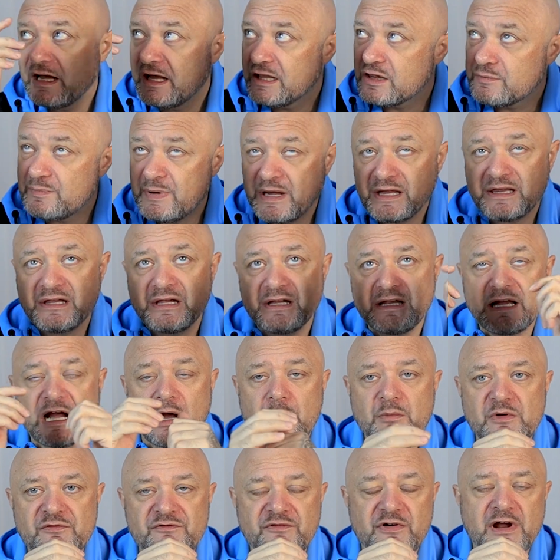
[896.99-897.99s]
It's pissing
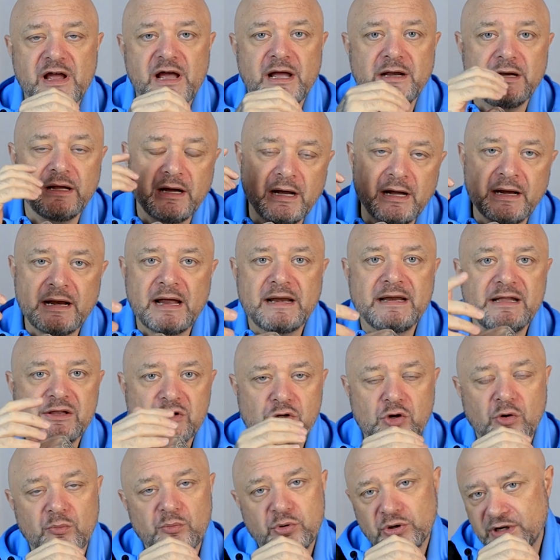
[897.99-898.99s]
down with rain and I need to
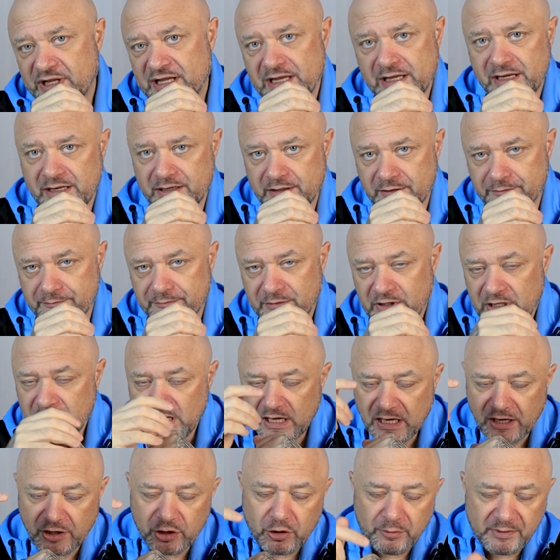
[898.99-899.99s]
go and put the heating on.
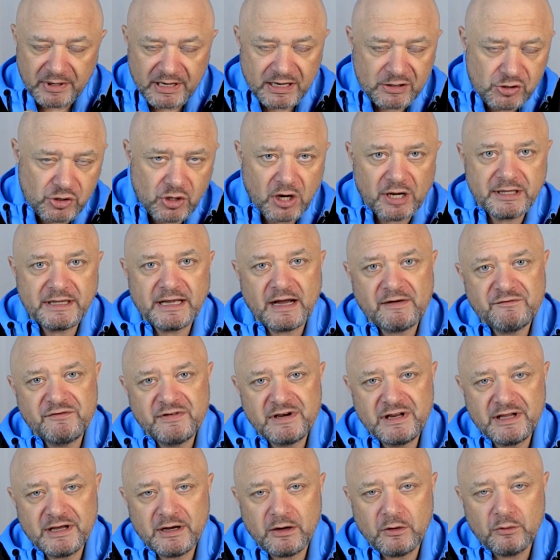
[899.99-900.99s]
I hope you enjoyed that
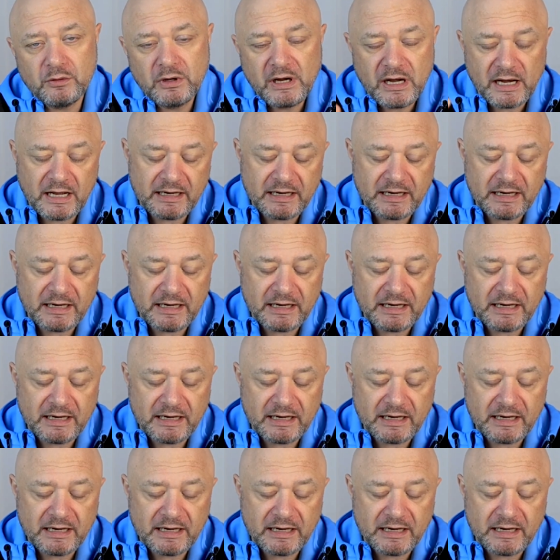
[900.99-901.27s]
video.